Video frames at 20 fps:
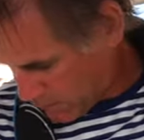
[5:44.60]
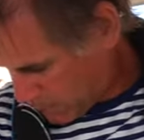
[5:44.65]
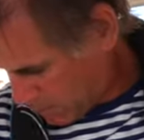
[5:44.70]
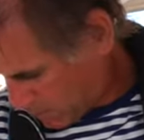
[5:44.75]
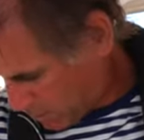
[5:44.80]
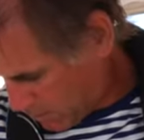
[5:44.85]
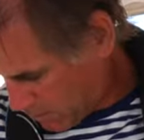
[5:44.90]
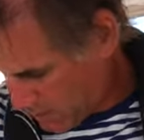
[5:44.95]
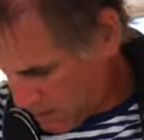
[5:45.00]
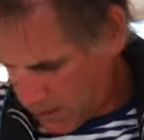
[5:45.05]

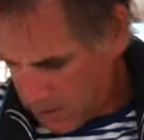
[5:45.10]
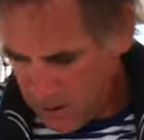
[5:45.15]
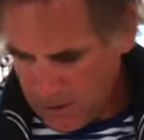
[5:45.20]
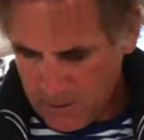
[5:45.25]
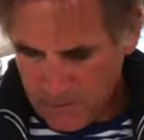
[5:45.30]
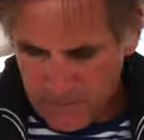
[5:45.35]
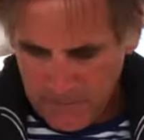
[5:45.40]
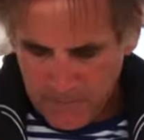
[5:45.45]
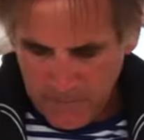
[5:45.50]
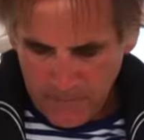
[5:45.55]
for
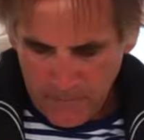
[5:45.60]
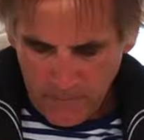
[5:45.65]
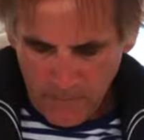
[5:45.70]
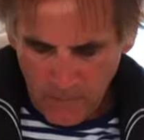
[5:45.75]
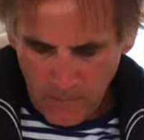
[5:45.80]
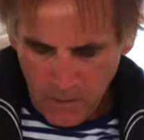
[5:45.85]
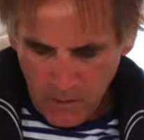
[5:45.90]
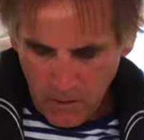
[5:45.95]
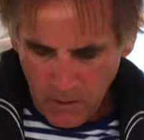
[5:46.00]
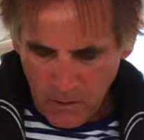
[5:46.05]
the
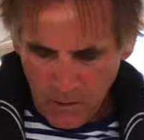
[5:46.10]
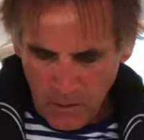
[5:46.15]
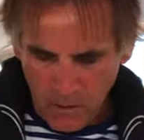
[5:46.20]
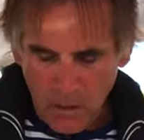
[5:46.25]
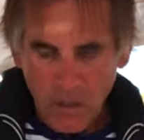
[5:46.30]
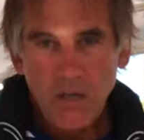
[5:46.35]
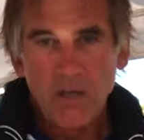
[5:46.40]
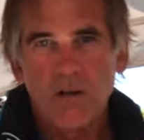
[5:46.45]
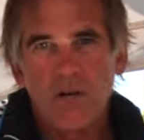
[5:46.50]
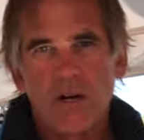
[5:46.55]

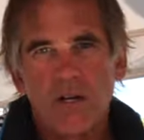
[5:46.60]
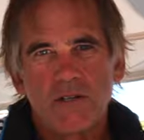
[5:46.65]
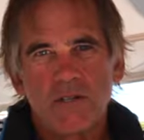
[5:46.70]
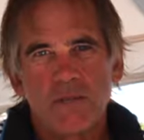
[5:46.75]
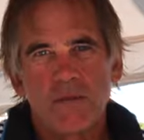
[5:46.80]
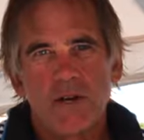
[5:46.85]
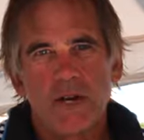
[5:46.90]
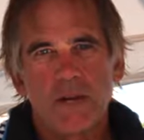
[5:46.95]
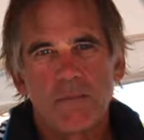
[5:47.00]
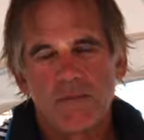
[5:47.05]
crotch
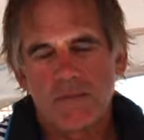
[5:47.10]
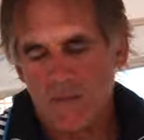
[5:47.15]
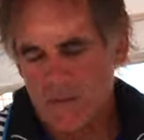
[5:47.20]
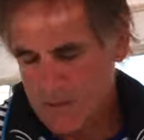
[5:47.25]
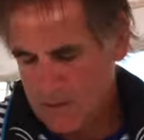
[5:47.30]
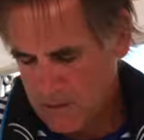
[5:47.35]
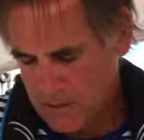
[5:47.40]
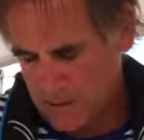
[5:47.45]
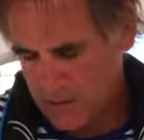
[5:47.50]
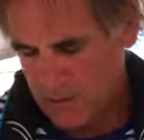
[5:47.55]

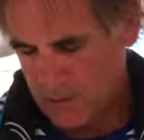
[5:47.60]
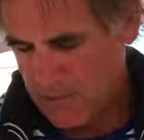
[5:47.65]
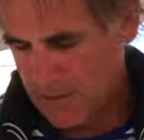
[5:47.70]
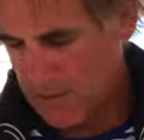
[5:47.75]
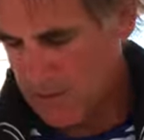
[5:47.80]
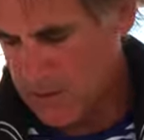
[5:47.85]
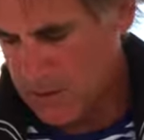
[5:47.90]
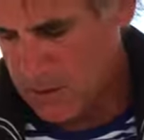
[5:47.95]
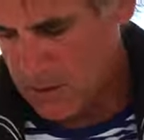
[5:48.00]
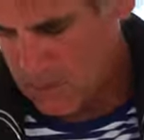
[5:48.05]
straps, I've
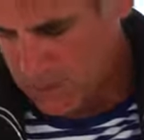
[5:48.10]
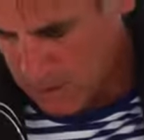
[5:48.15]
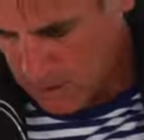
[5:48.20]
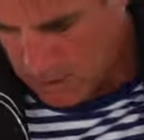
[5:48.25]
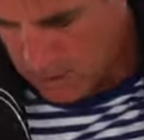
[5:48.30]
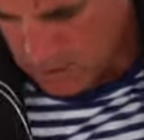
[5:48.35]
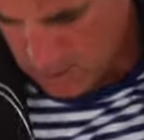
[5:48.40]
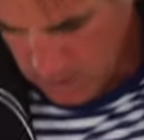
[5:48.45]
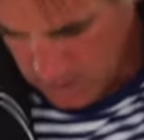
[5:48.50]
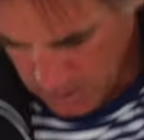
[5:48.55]
got two
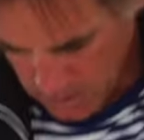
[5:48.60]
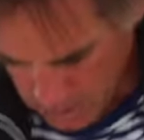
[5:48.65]
here.